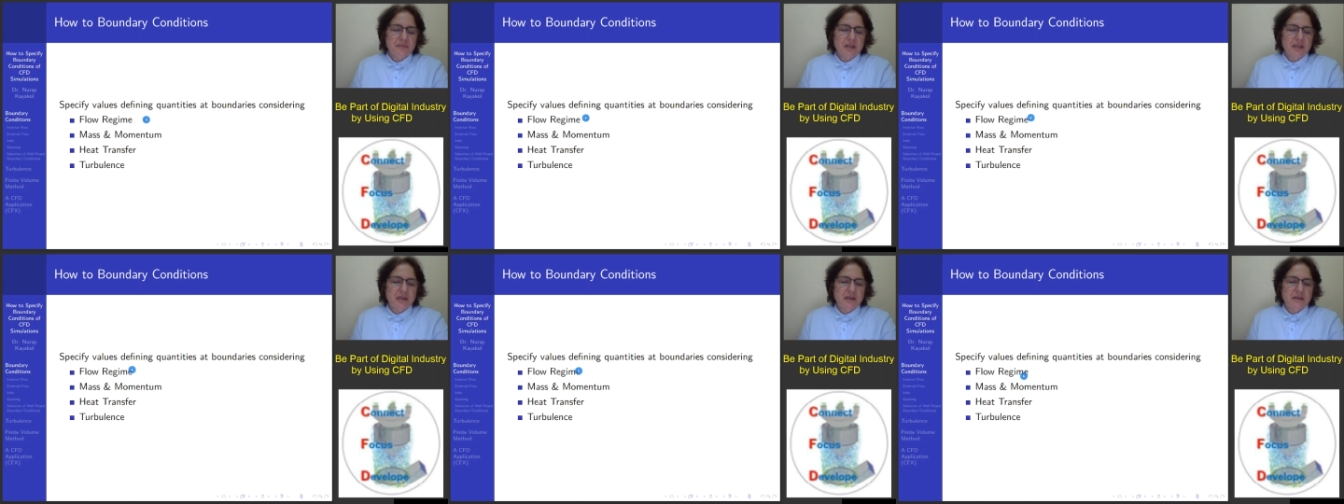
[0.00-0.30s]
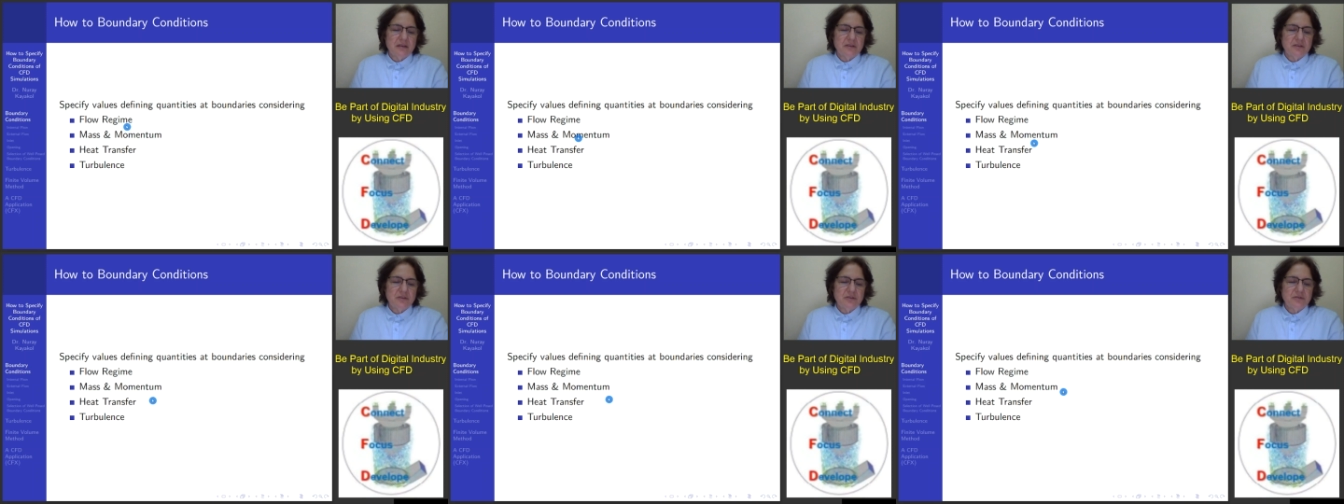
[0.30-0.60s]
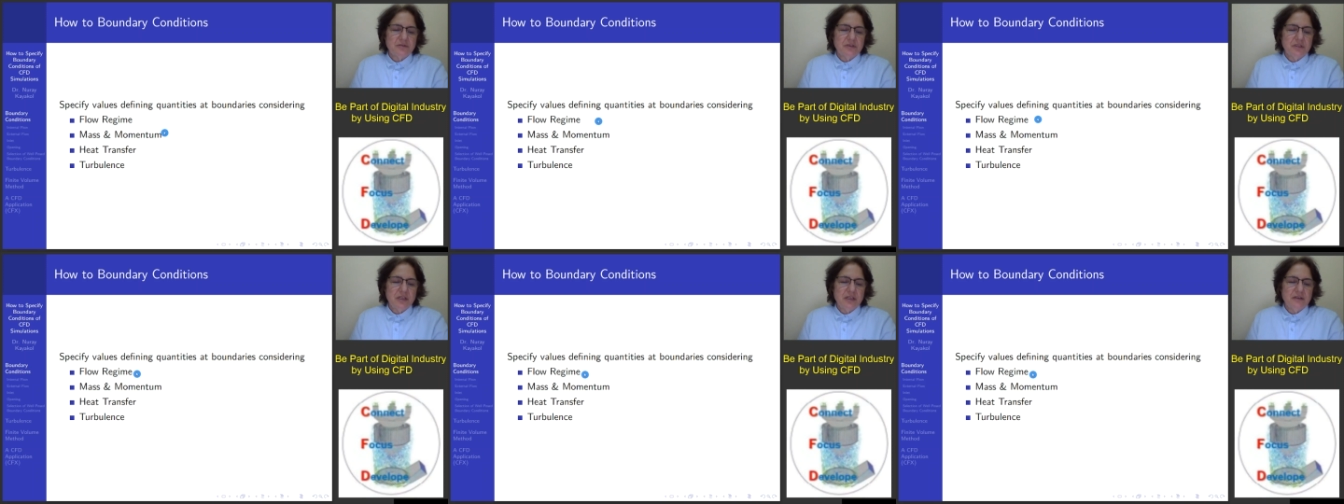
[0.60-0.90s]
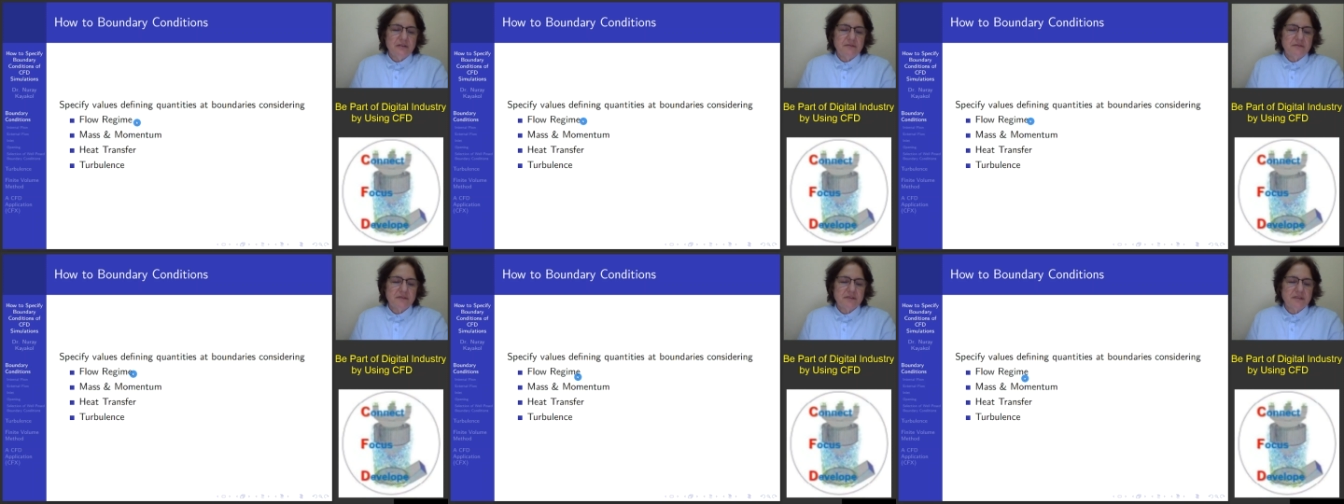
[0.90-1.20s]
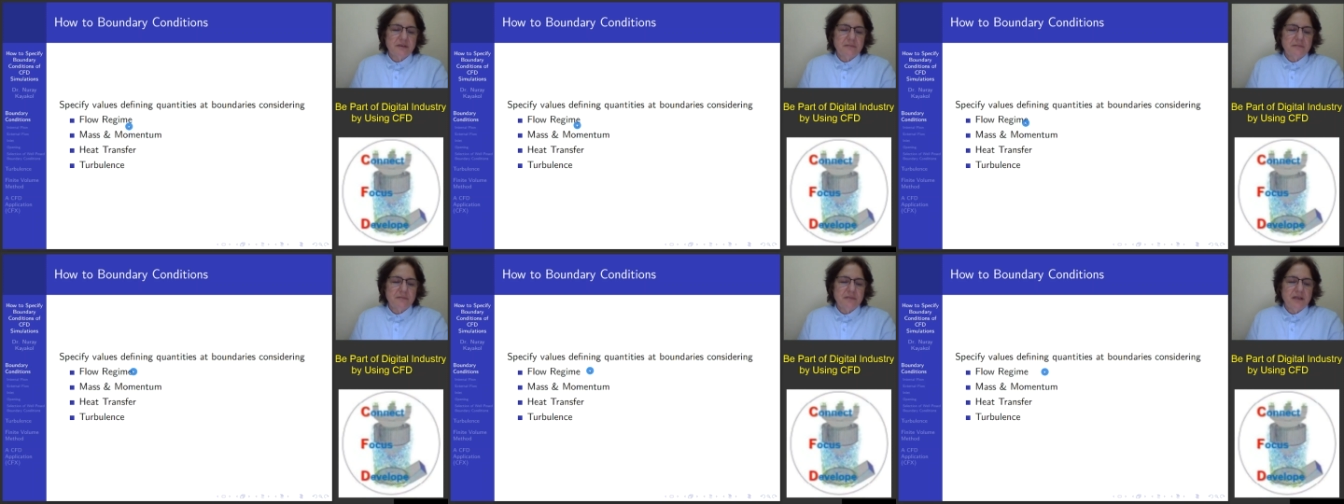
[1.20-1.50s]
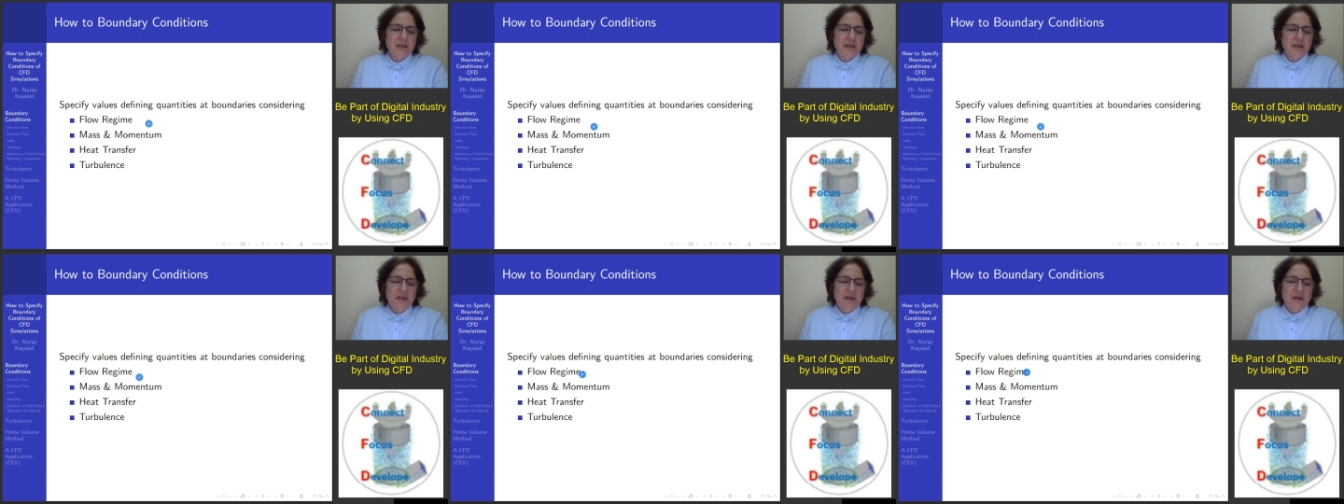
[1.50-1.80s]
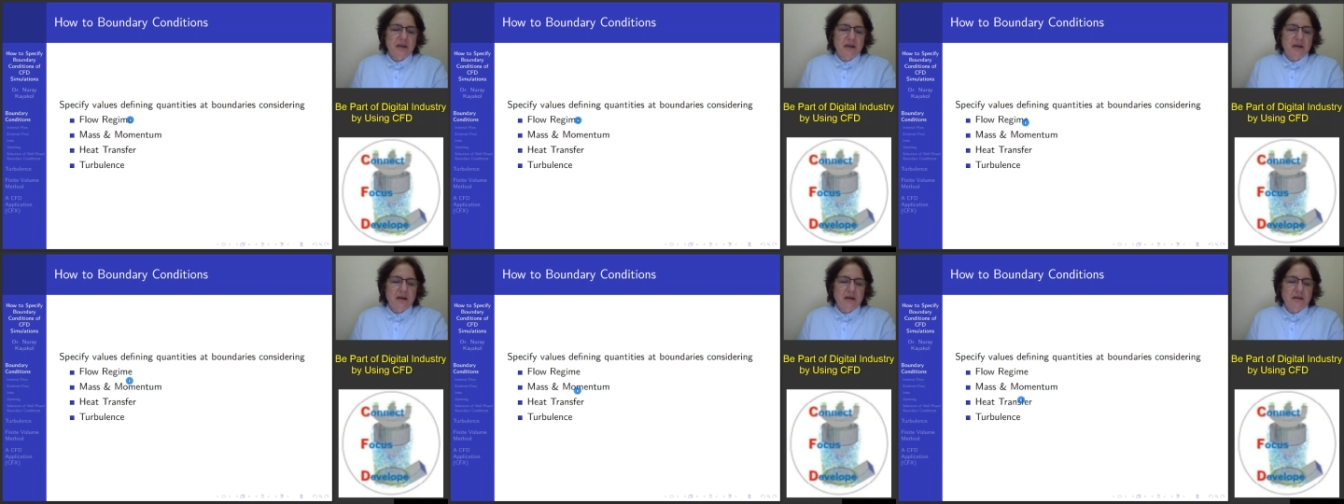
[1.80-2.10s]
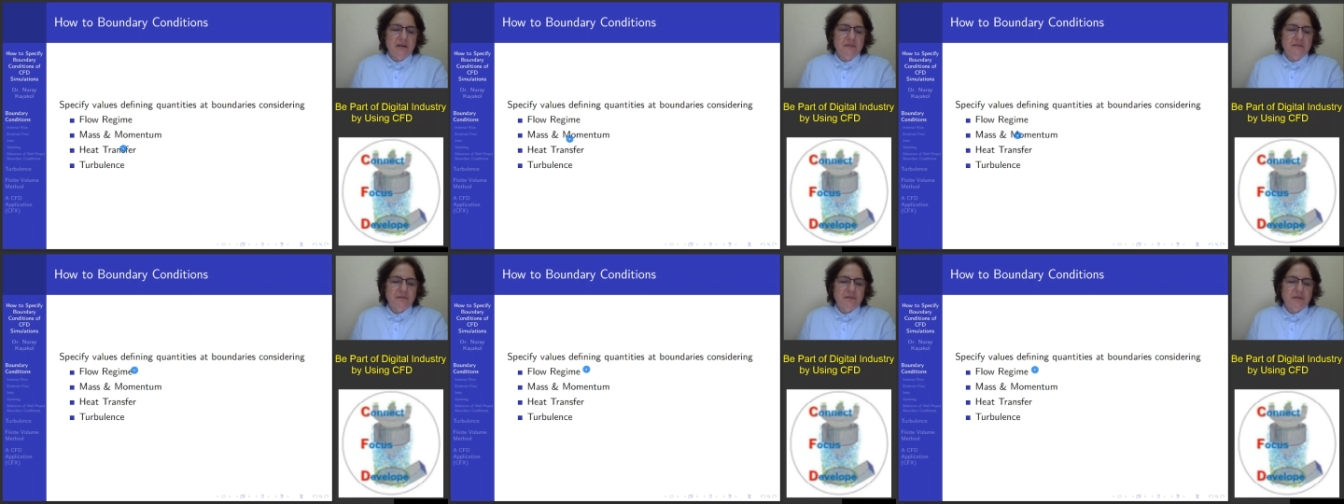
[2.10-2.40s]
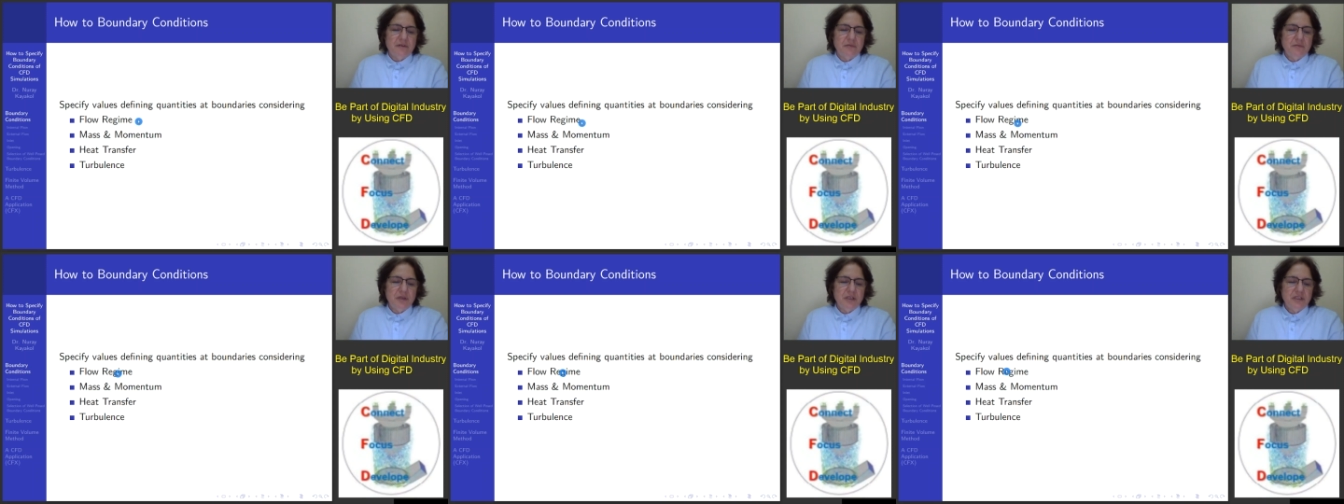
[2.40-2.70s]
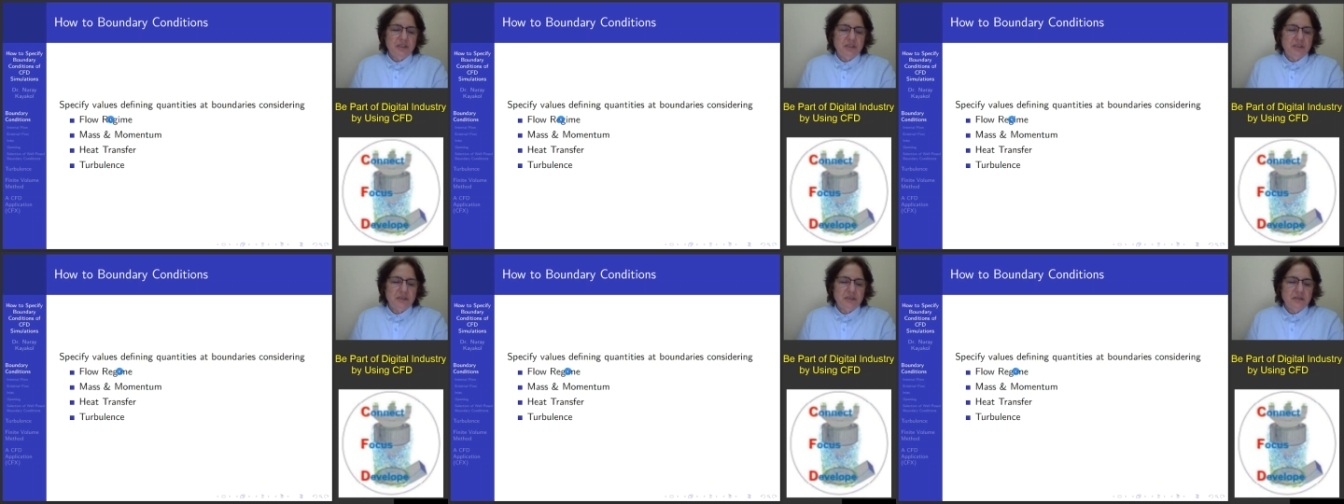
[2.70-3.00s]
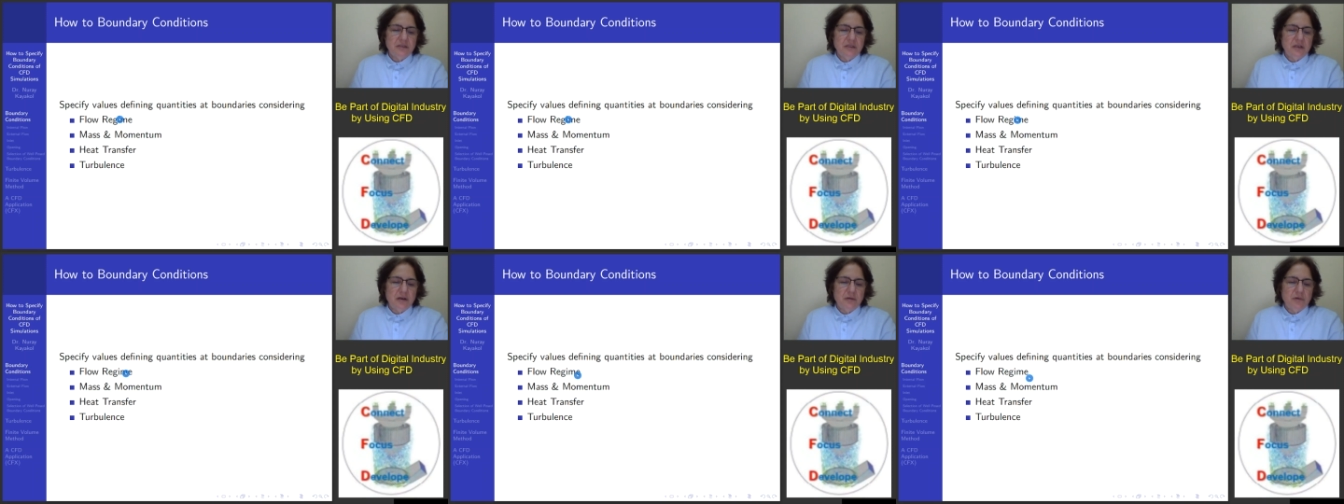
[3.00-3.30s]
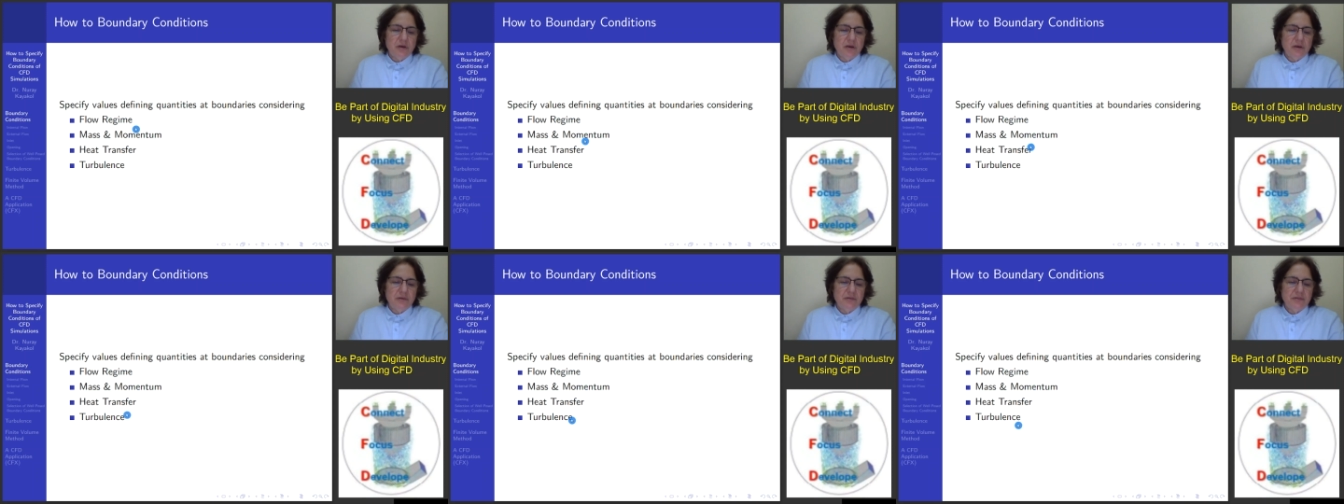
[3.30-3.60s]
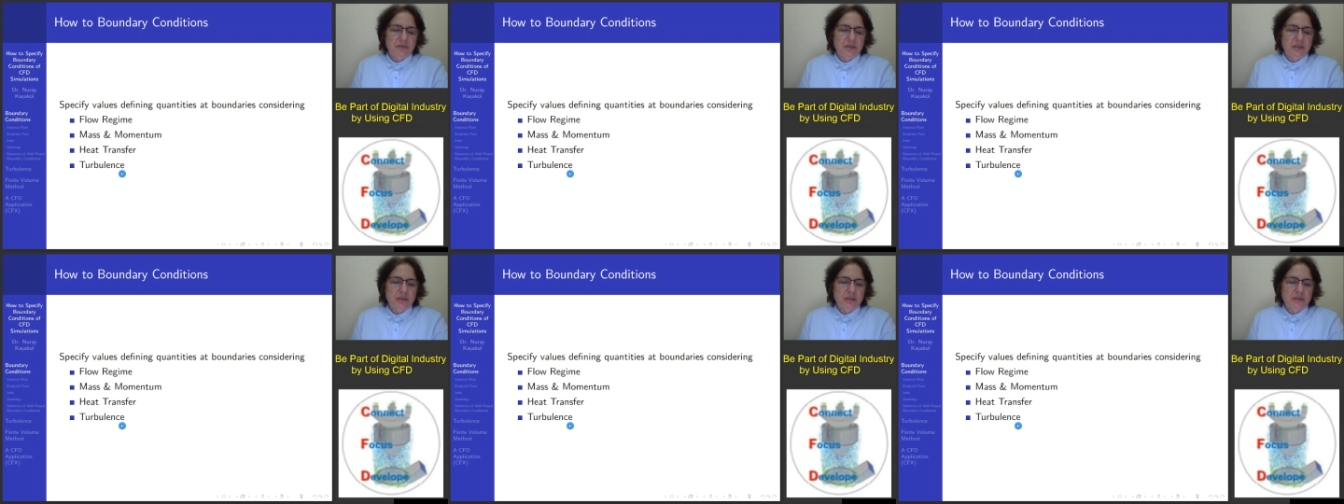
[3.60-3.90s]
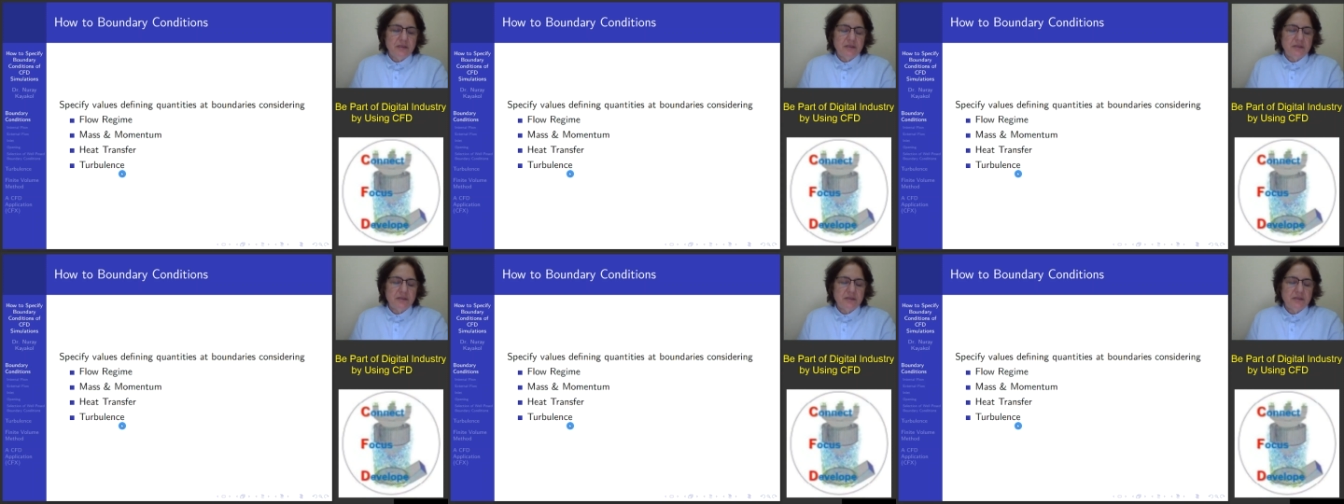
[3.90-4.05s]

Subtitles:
should have some information about this.